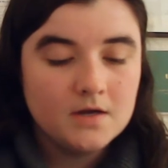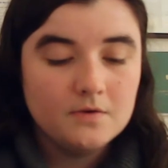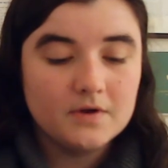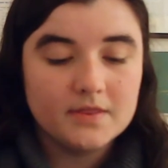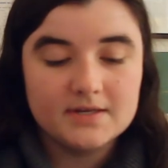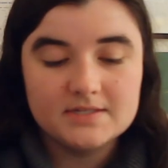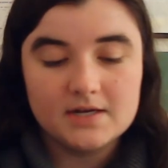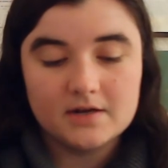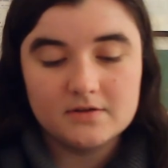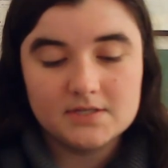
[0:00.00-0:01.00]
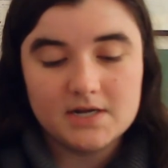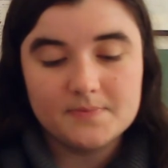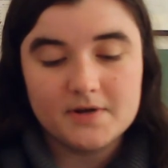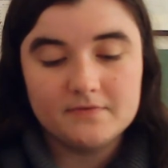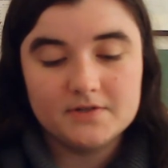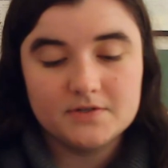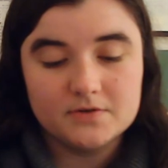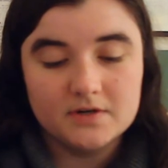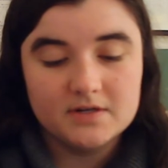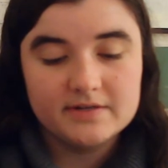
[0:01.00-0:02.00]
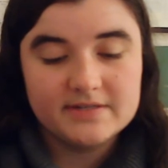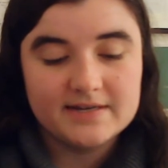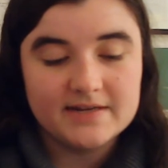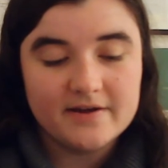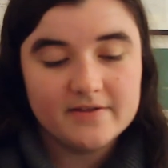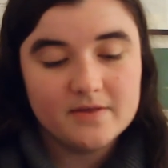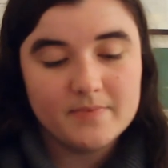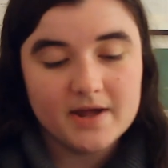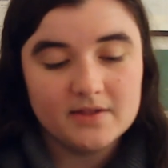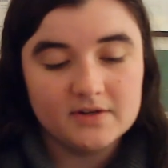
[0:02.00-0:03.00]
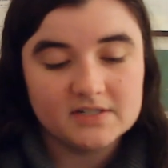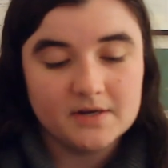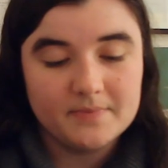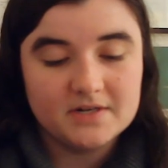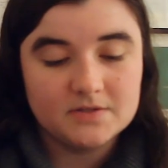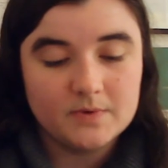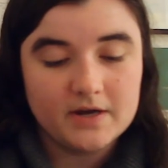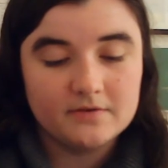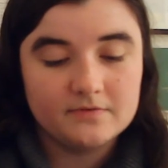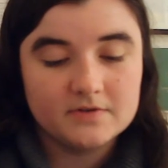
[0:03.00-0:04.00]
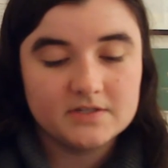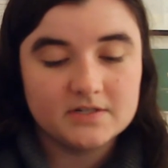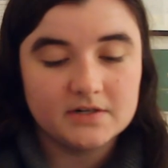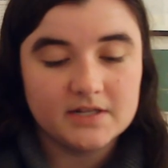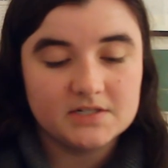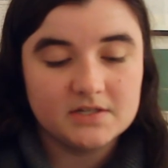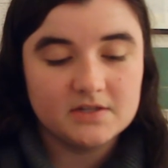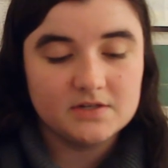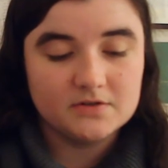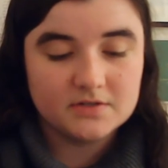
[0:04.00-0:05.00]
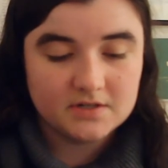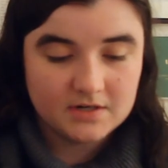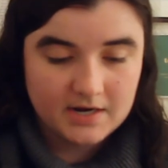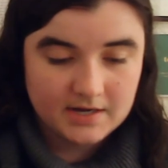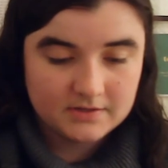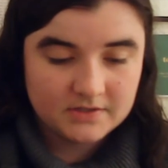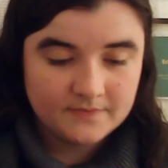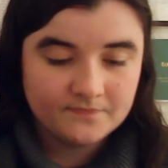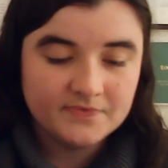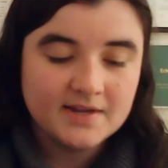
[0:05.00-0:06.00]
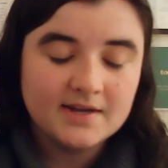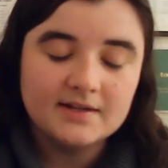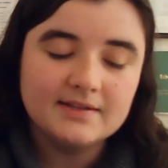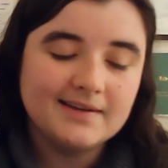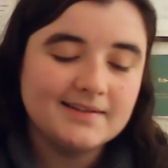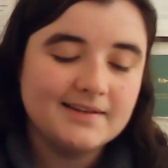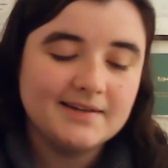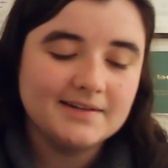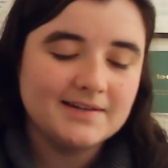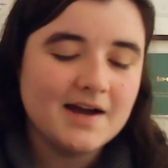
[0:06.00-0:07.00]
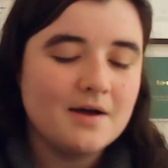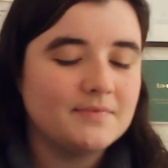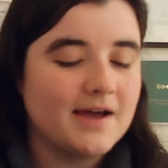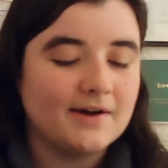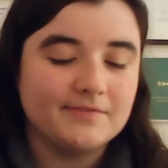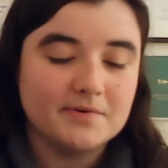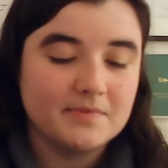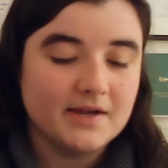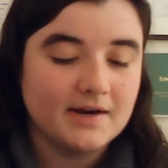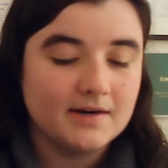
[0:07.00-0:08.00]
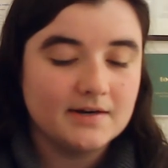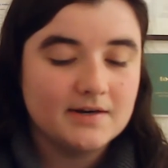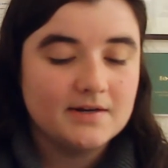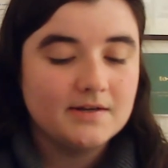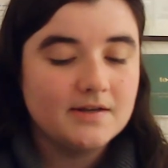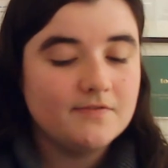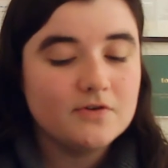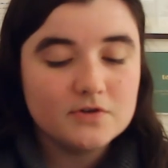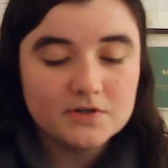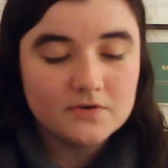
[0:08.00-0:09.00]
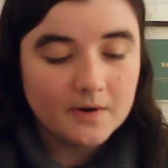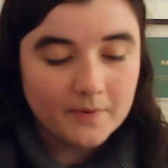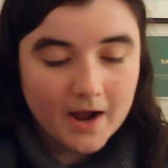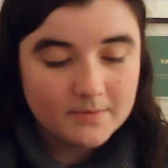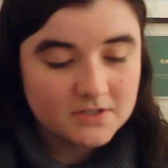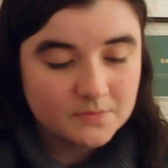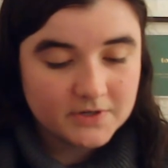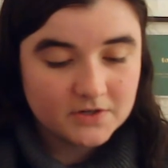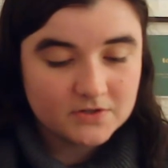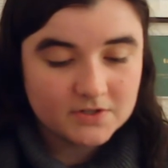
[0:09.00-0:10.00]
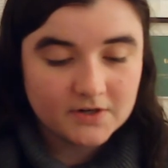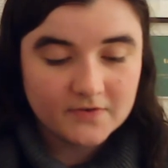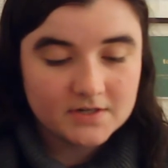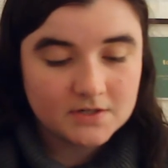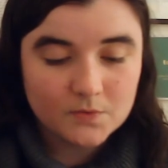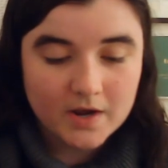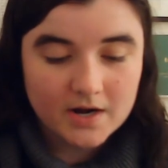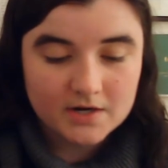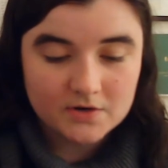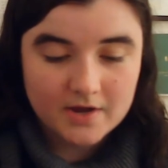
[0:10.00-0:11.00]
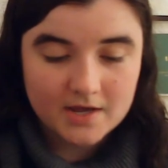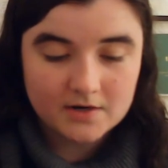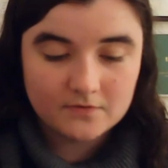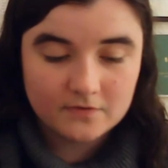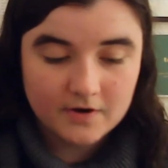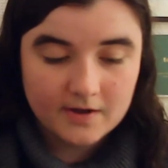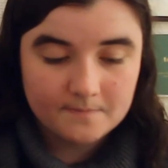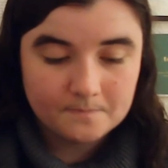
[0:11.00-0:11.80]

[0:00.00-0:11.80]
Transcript: With this, Uncle stepped off the stool, sat down on the bed, and looked up at his wife, still clutching the noose in her hands. "Ling Ling, come down from there. If you do, I promise to be your servant and wait on you hand and foot."